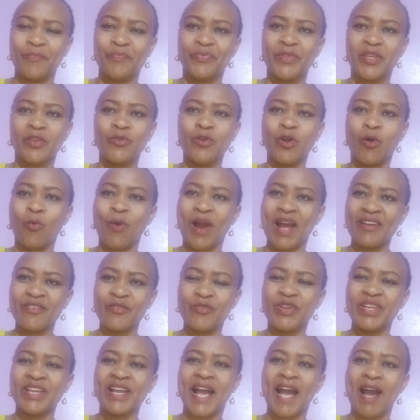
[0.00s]
you're
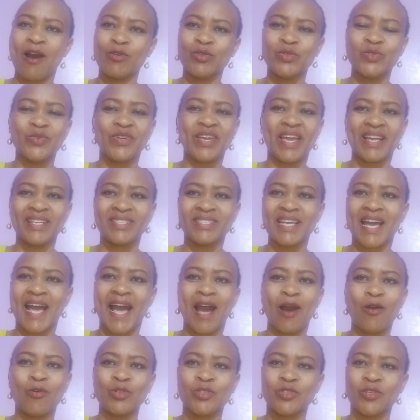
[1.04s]
wondering how to get
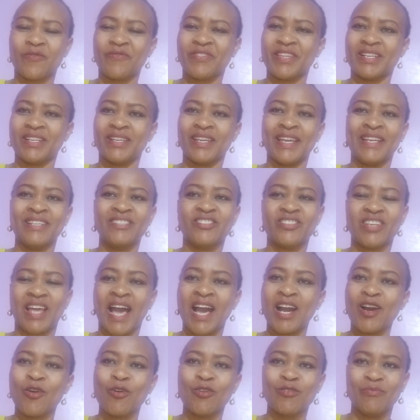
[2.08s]
out of the
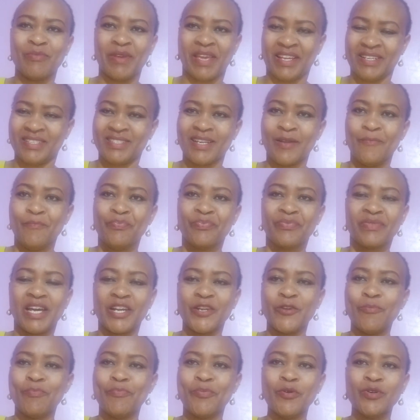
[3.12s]
entanglement that
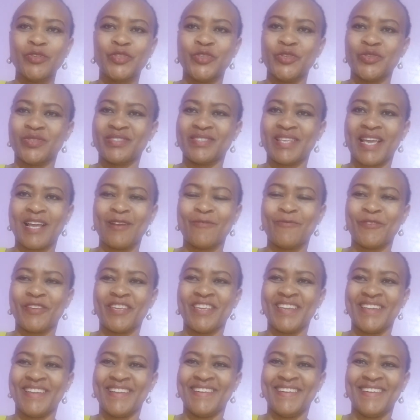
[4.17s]
you put yourself
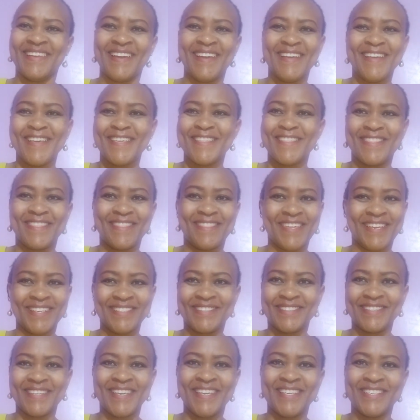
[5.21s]
in,
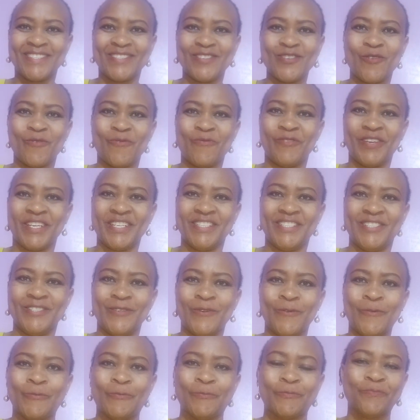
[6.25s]
this is your
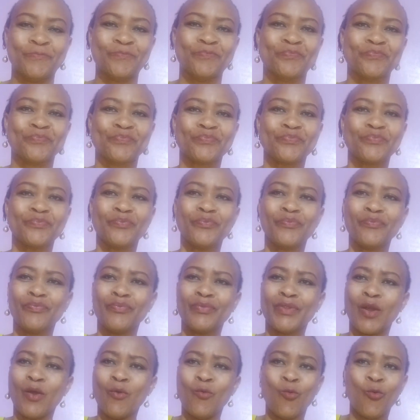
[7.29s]
video.
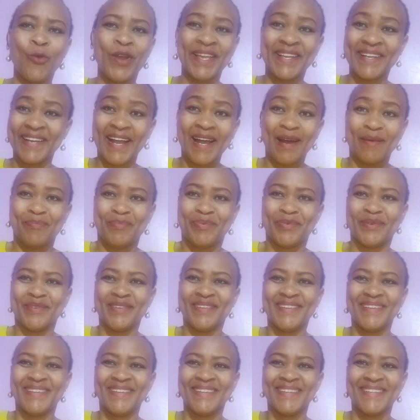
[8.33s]
Wake up,
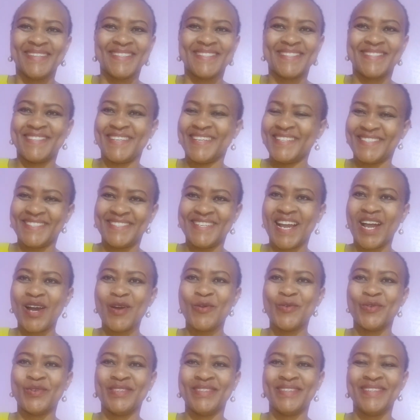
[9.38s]
sit
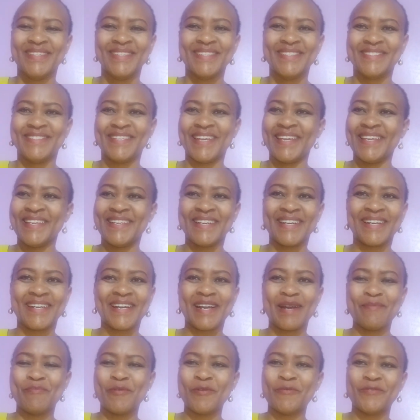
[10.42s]
down, take a
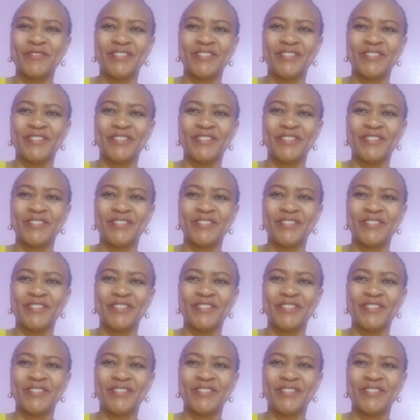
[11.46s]
cup of